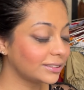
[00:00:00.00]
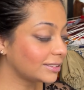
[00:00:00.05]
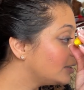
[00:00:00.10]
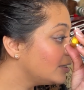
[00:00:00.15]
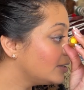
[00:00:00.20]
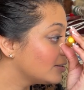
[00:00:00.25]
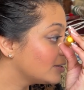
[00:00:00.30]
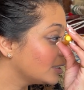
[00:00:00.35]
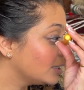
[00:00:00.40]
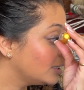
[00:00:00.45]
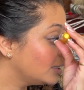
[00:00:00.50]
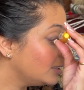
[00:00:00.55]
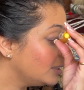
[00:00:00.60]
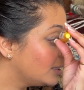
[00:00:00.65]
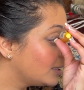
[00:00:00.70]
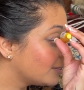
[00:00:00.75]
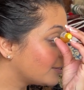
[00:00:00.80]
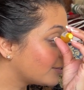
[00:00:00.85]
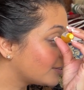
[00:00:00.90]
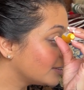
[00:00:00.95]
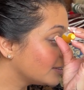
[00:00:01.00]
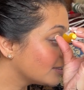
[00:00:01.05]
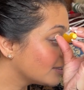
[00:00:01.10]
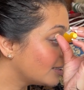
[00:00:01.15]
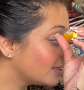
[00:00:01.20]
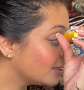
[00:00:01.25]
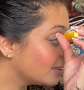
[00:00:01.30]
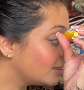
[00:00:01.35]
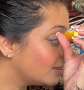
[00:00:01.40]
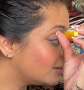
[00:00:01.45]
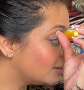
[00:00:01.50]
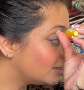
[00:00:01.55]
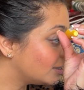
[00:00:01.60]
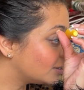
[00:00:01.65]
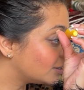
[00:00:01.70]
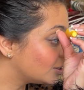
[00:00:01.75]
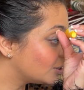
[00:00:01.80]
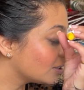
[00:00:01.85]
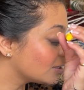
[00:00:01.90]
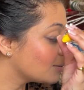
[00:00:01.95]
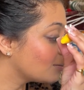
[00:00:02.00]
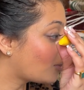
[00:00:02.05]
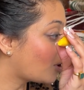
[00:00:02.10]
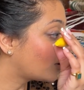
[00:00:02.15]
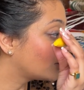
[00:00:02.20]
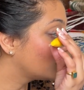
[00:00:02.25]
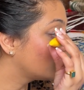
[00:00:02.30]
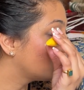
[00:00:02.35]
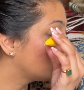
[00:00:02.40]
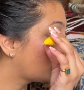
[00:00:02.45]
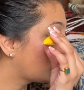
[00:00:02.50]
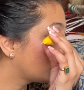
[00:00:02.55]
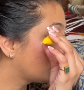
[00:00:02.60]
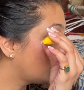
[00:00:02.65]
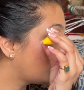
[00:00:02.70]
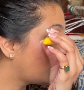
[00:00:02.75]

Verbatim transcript: Do you see the difference that a curler just brought to my